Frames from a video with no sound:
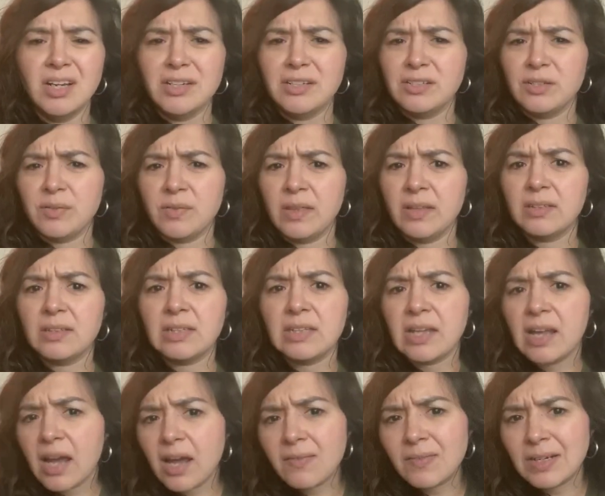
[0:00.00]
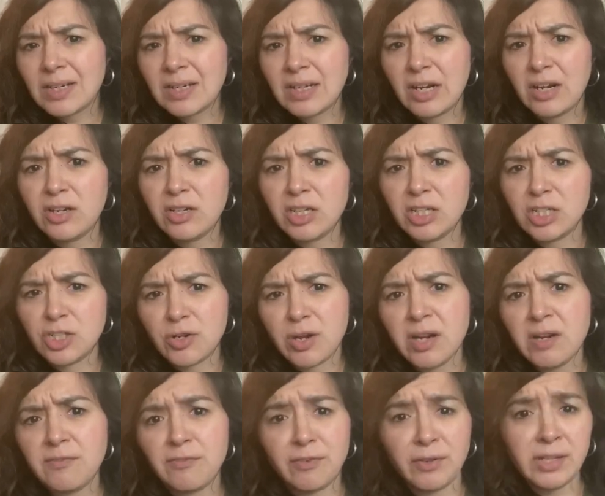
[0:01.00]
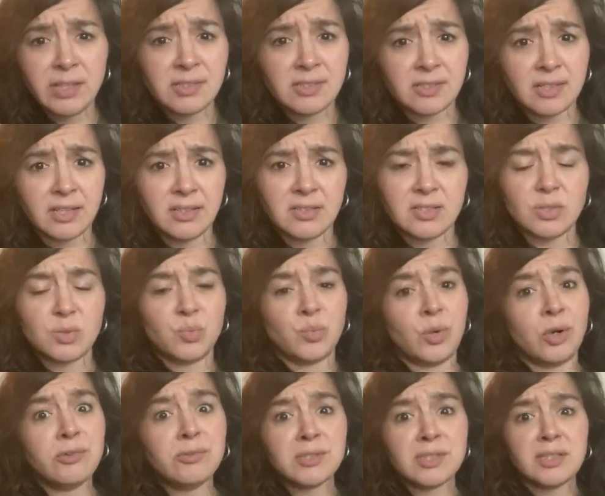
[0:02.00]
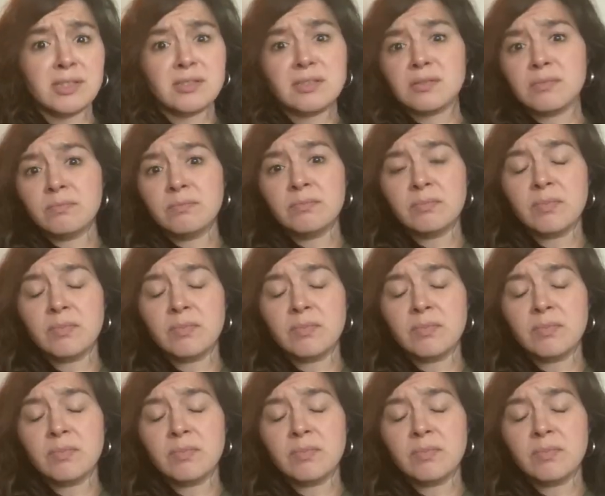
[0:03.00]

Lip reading: Do you think that they have an inherited trait? For instance, roses.